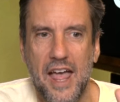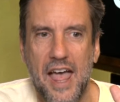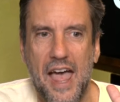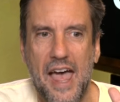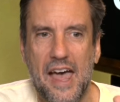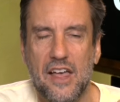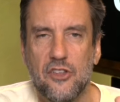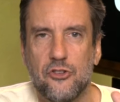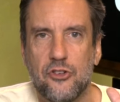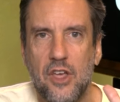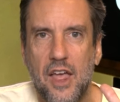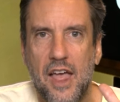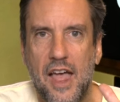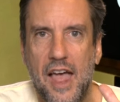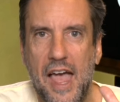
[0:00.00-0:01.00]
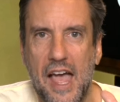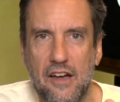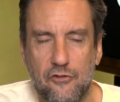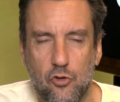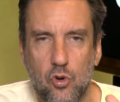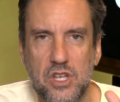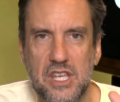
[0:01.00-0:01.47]
as
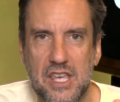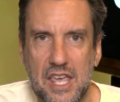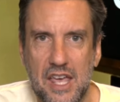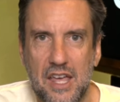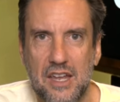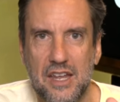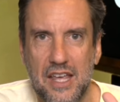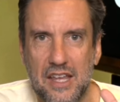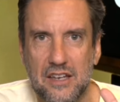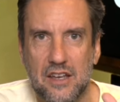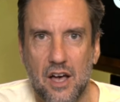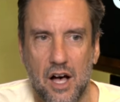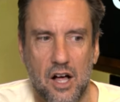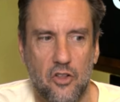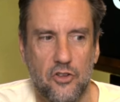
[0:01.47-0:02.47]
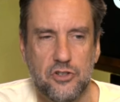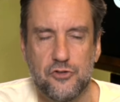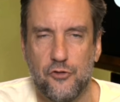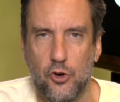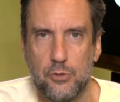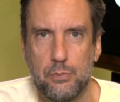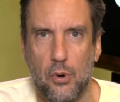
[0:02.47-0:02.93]
every kid in college
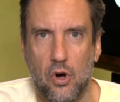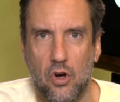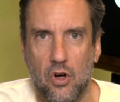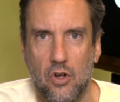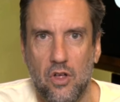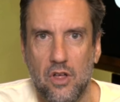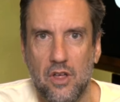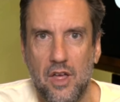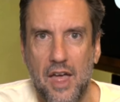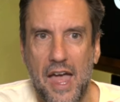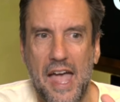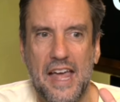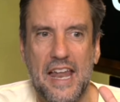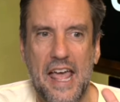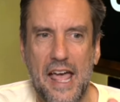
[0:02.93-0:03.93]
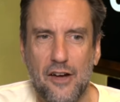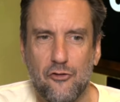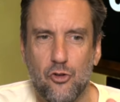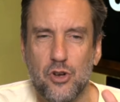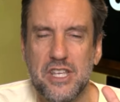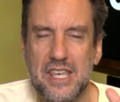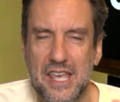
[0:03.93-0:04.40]
football and
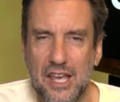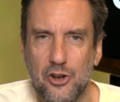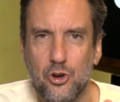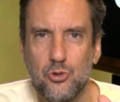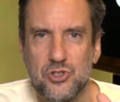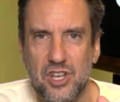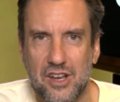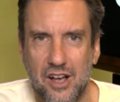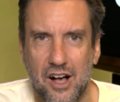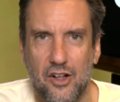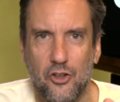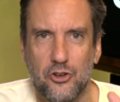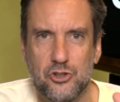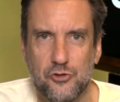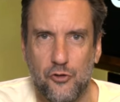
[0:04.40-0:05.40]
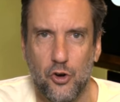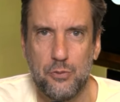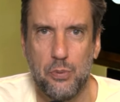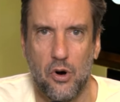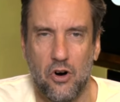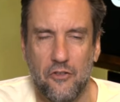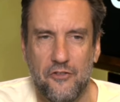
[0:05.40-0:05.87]
every kid who's a college
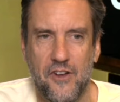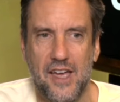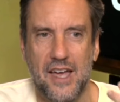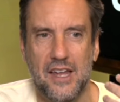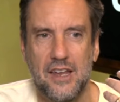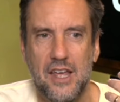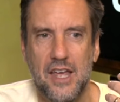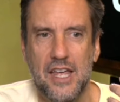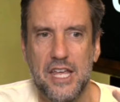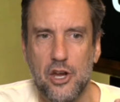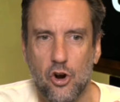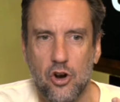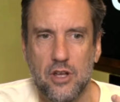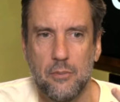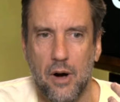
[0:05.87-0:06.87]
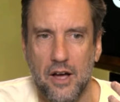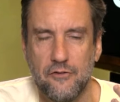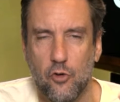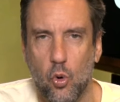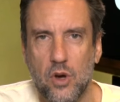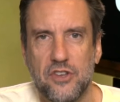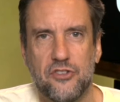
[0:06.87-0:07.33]
football fan hearing my
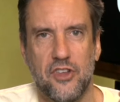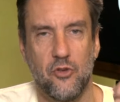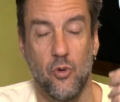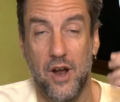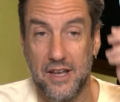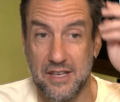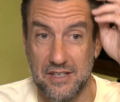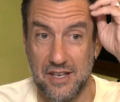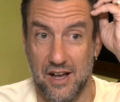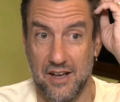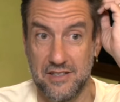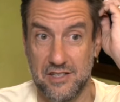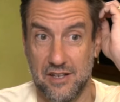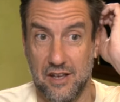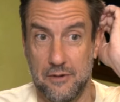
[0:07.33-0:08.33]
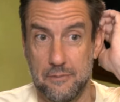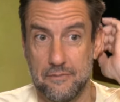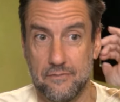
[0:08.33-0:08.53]
voice and recognizing it.